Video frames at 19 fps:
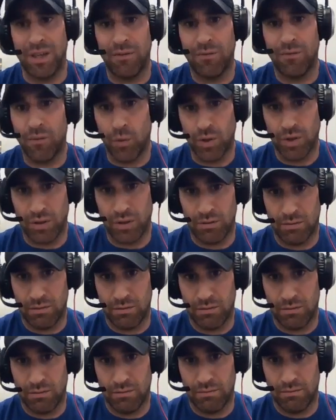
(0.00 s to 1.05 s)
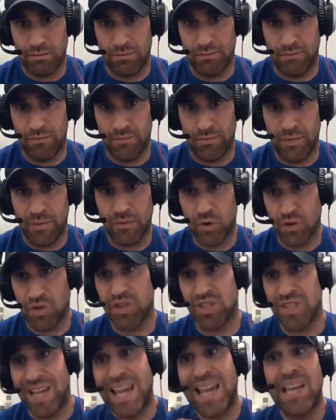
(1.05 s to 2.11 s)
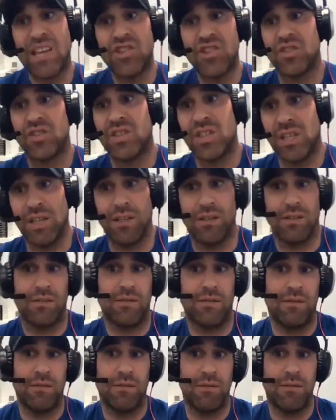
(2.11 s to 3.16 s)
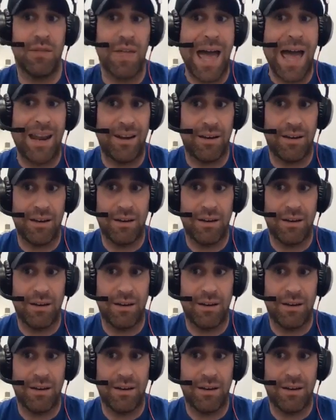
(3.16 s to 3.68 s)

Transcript: it for you. Versus the agency is that.